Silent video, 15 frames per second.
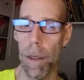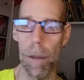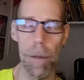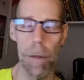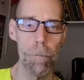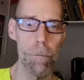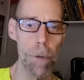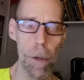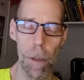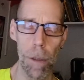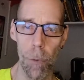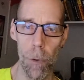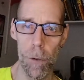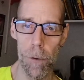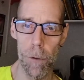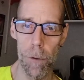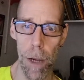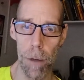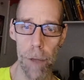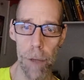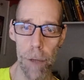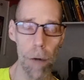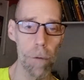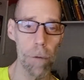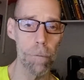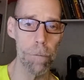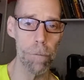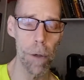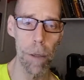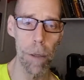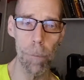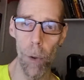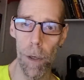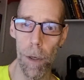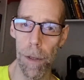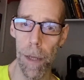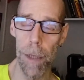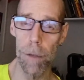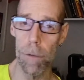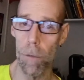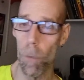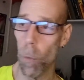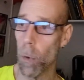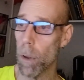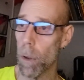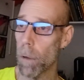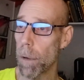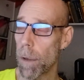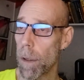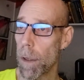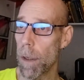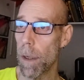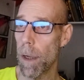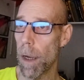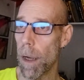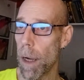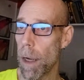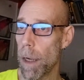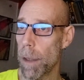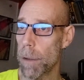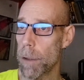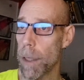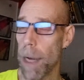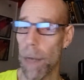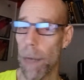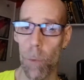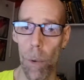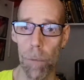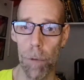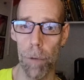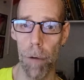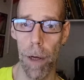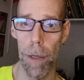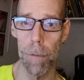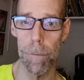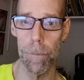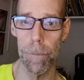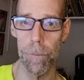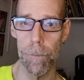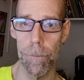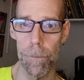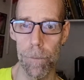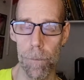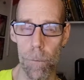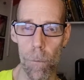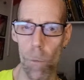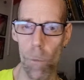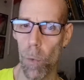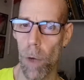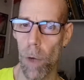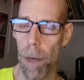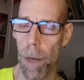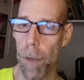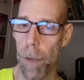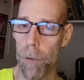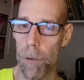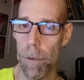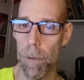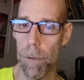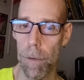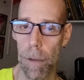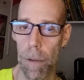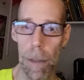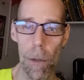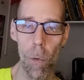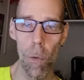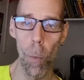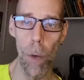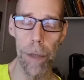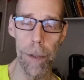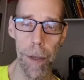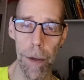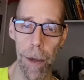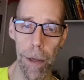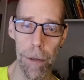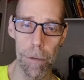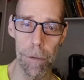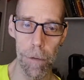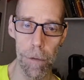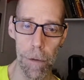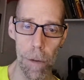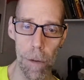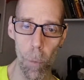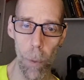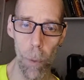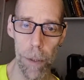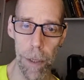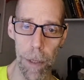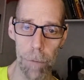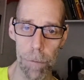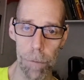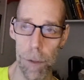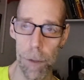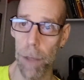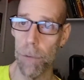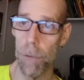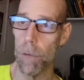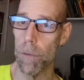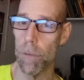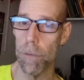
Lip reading: Very important channel. Very important light in the world. You guys won't regret it. We're on a mission. 1K. 1K for Jace.